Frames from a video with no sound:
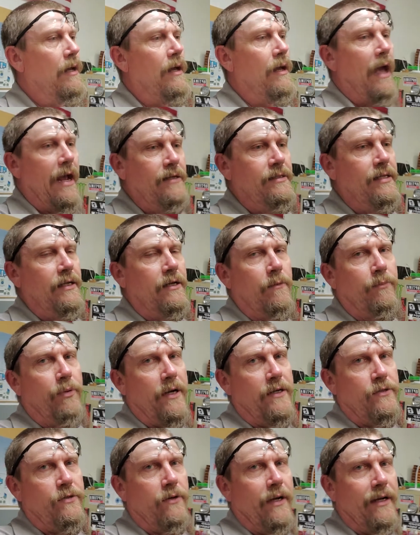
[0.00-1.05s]
AC
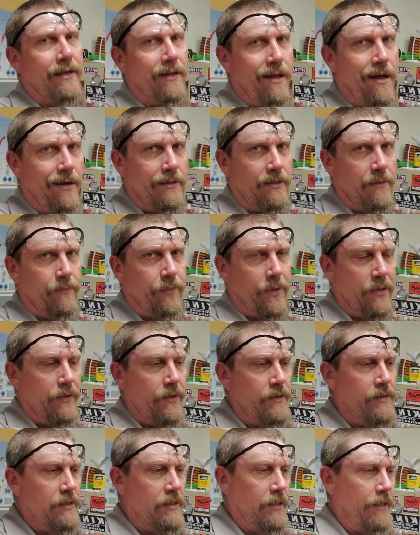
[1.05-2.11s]
compressor had locked up on
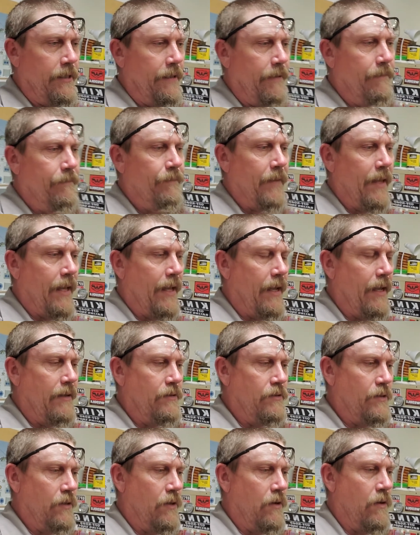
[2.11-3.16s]
this thing, and
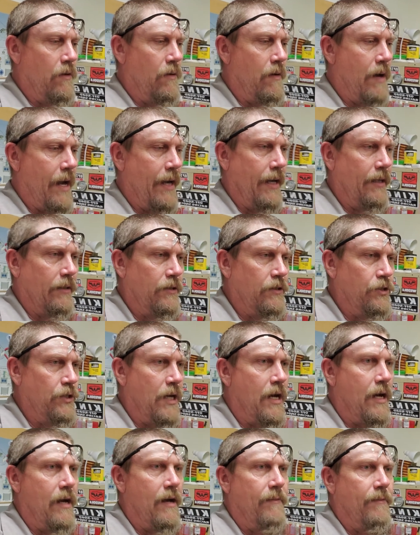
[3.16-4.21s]
so I got the
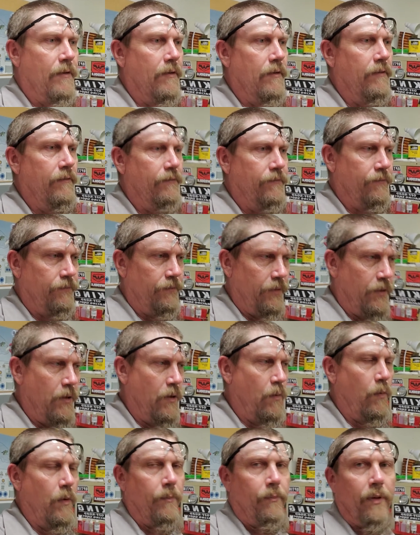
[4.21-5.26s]
job of
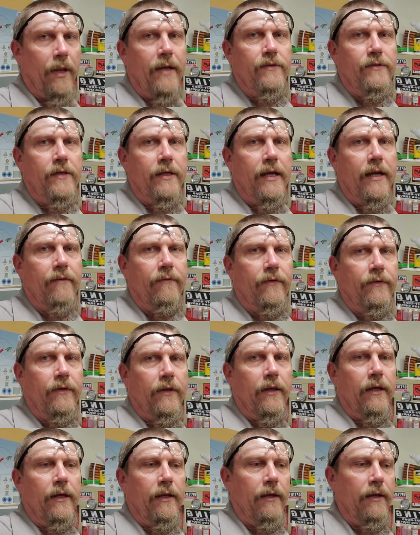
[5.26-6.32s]
replacing
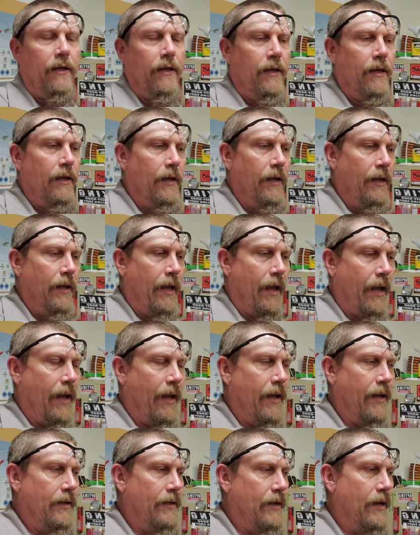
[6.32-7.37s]
everything.
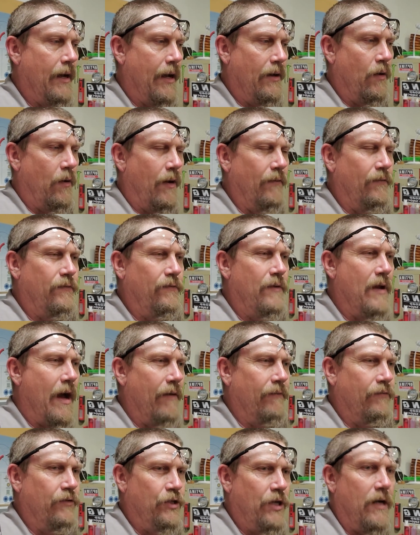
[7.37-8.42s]
And I know
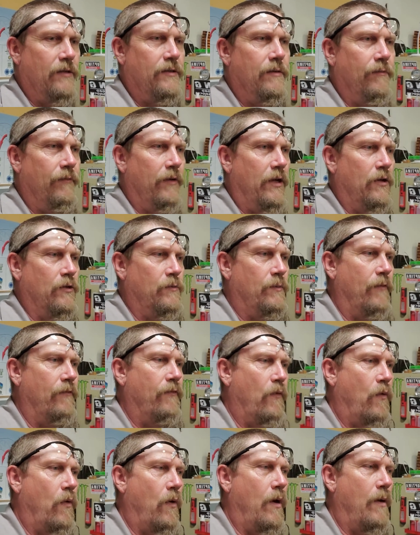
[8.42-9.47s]
I've shared some videos
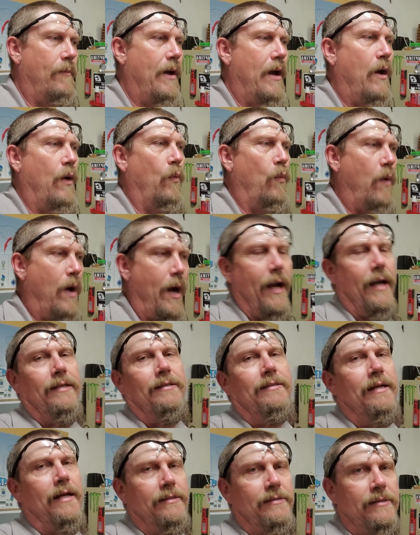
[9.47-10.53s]
before about why
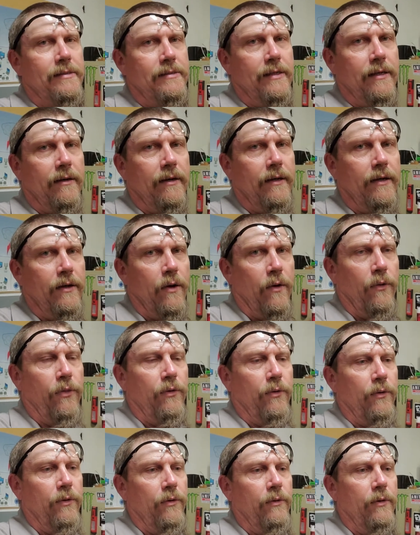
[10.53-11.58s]
it's necessary to go
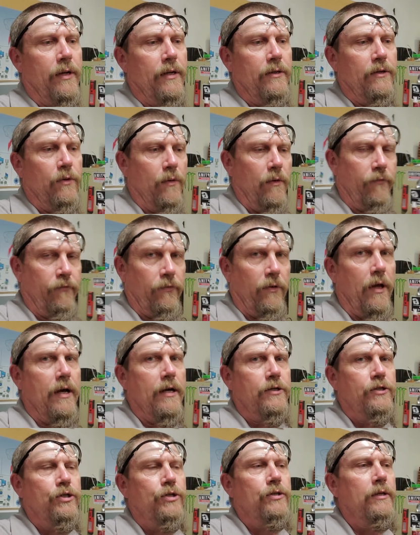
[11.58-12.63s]
through and do a
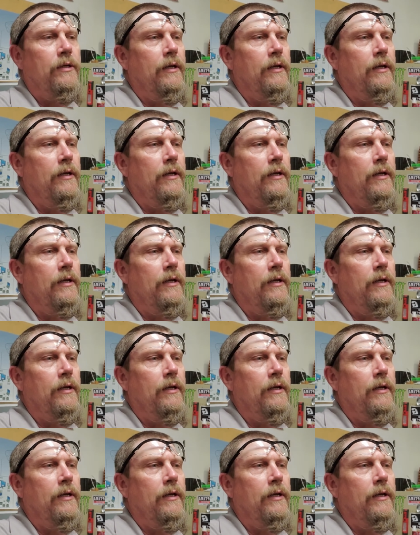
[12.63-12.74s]
flush